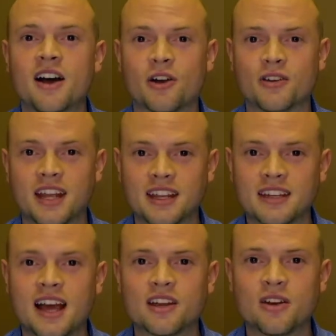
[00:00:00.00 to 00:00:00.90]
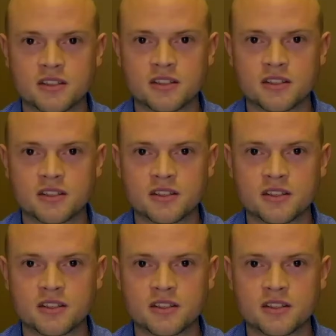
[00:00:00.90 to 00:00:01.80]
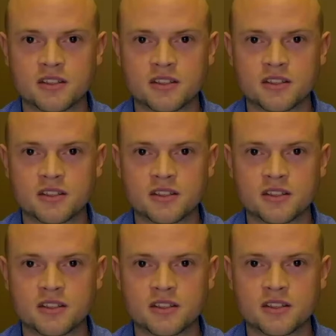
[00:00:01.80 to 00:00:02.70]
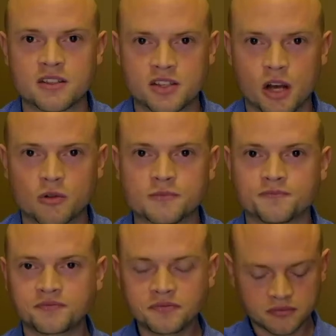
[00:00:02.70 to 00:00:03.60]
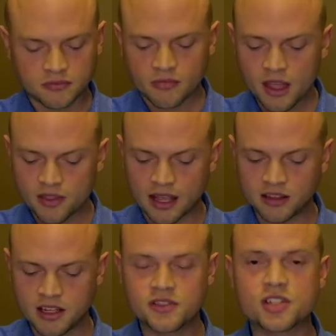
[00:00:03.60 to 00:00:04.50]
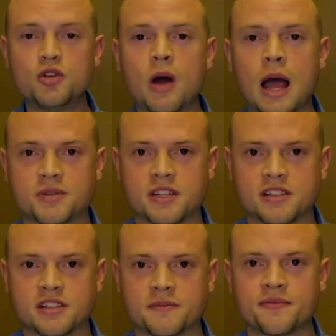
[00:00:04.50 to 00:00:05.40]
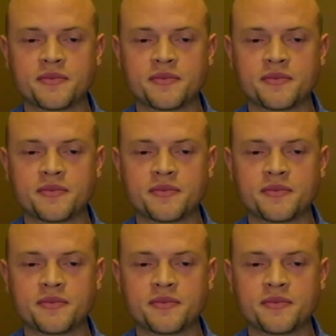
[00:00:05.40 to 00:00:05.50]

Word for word: are getting diagnosed with this virus. So that leaves two options.